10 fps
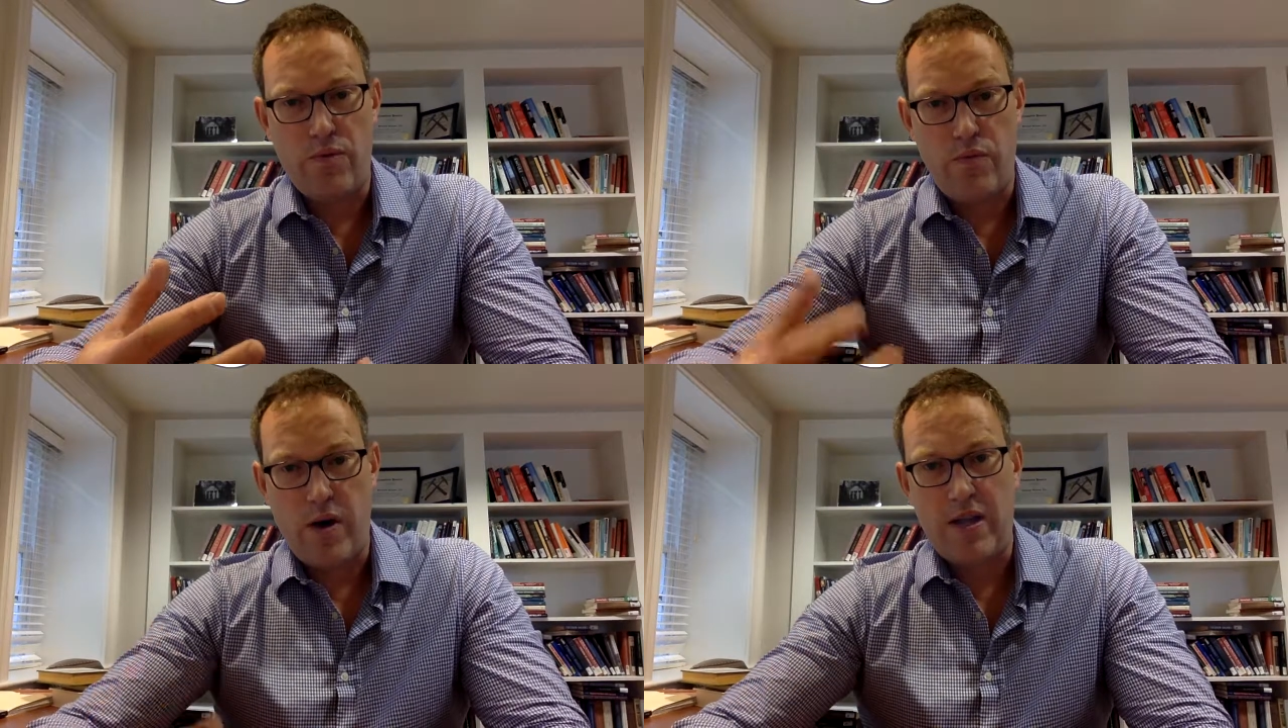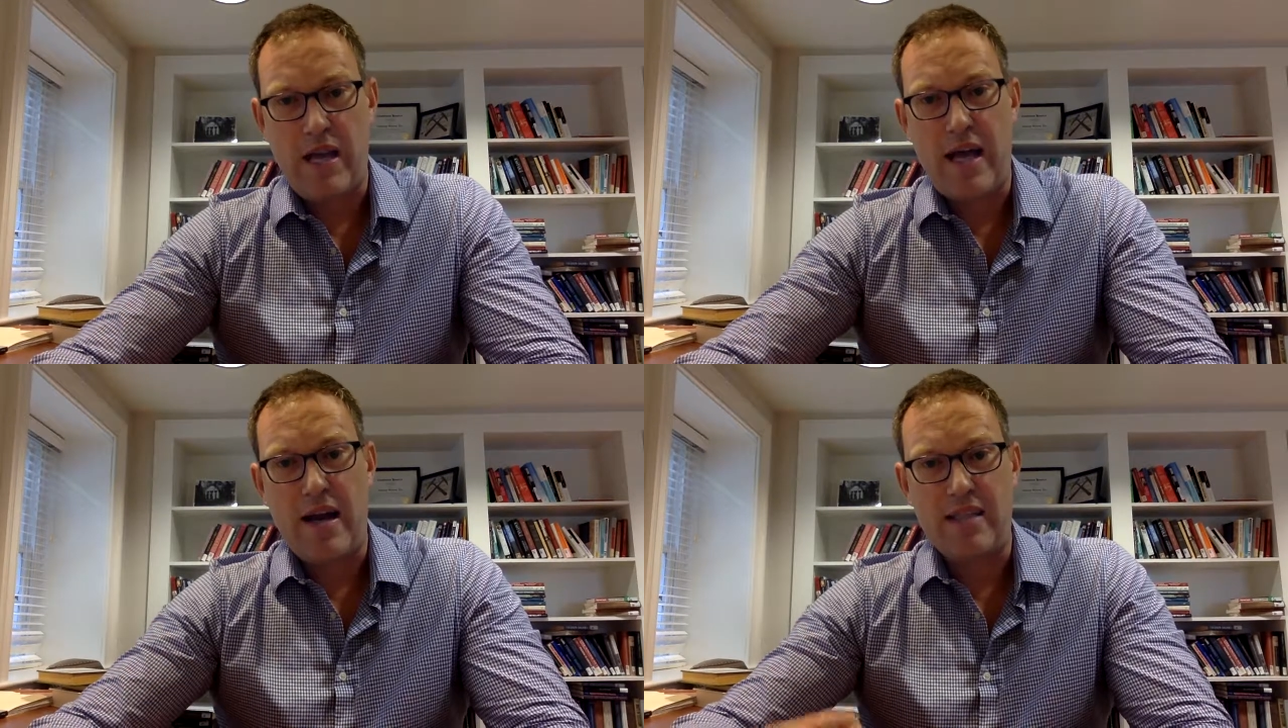what
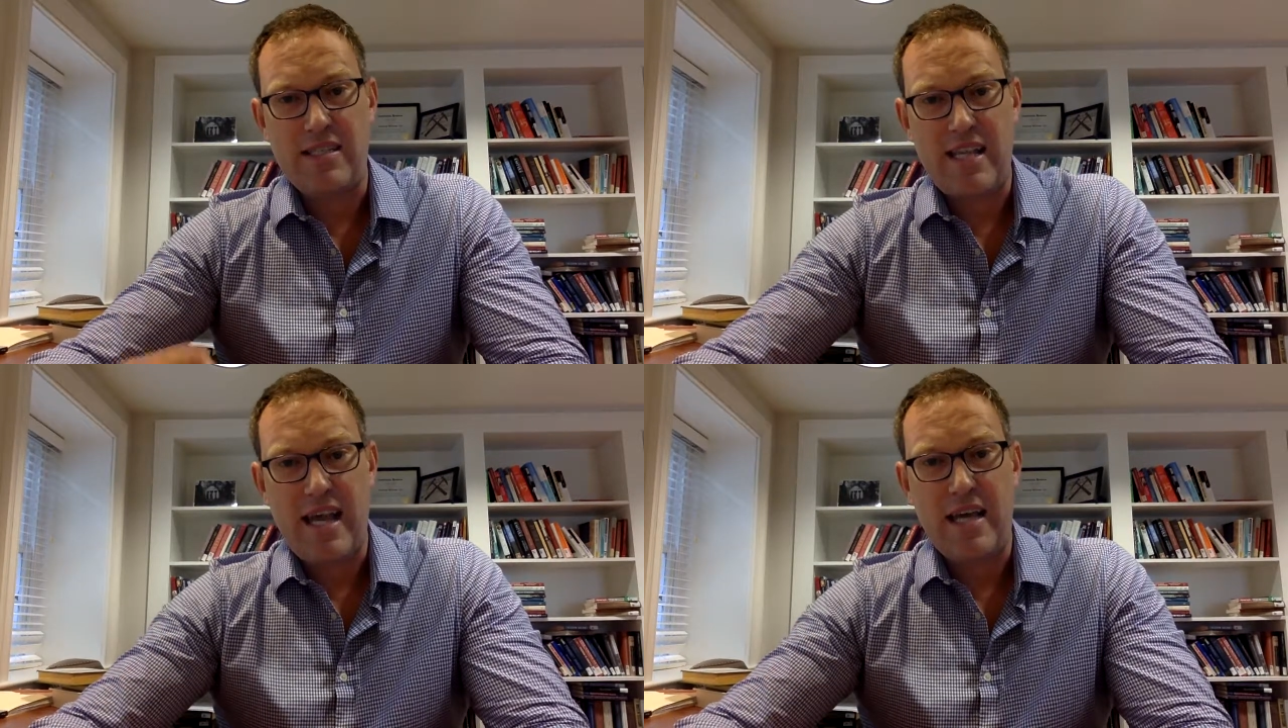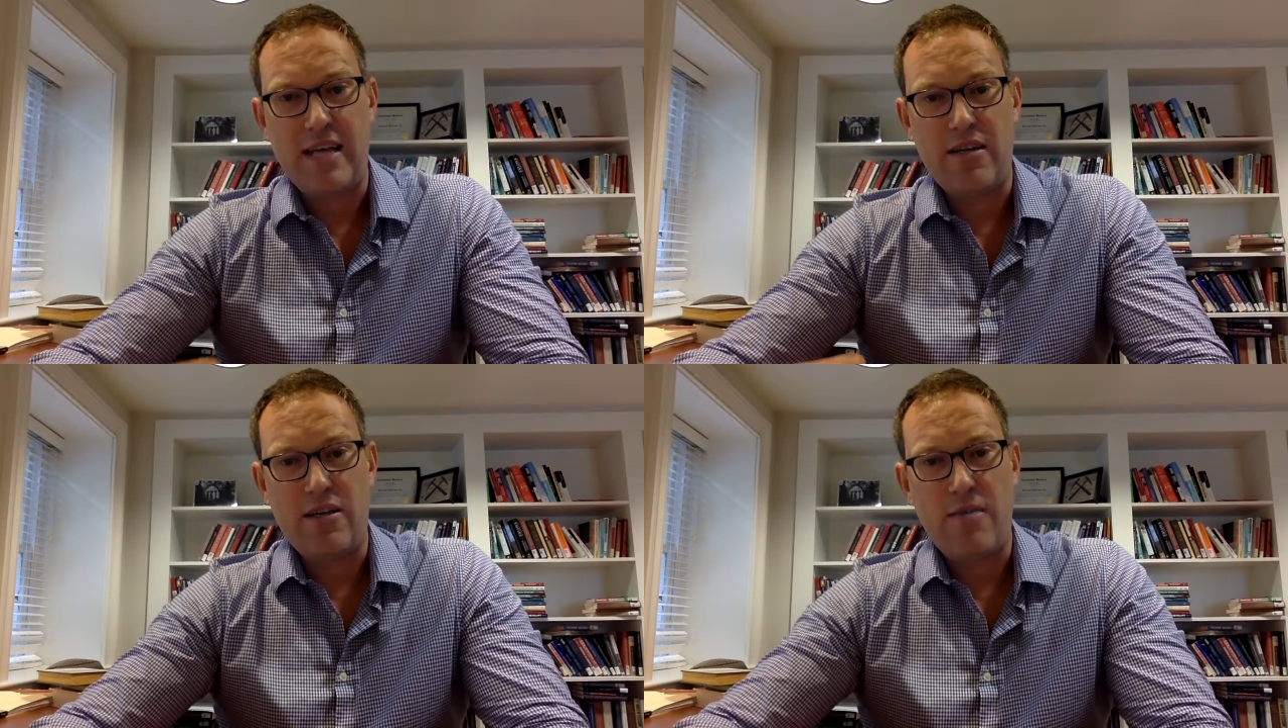they had a stake in
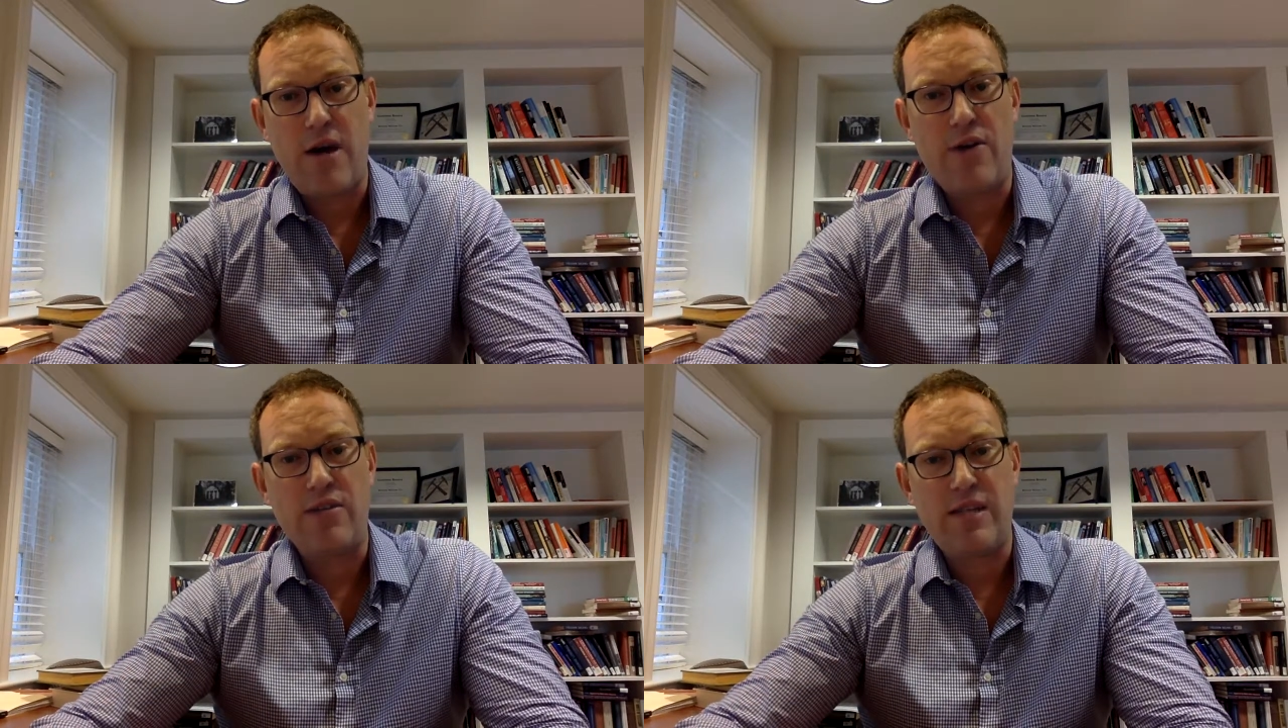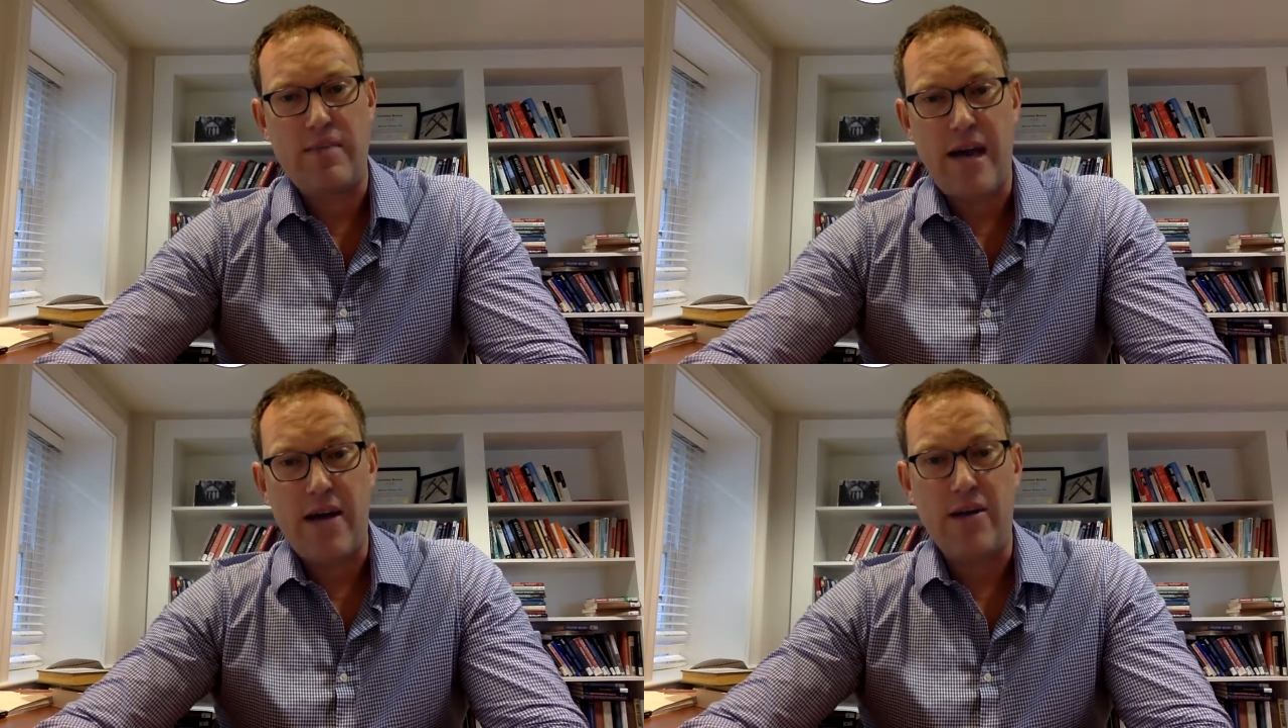their democracy
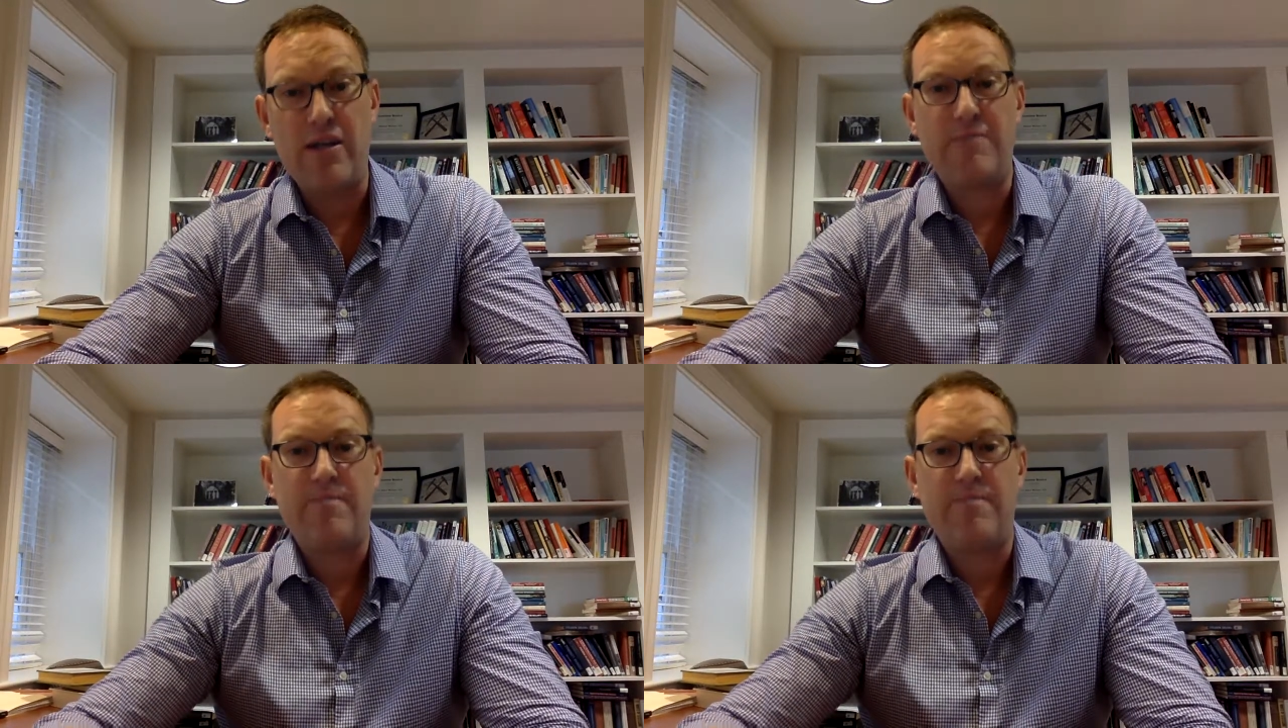mattered.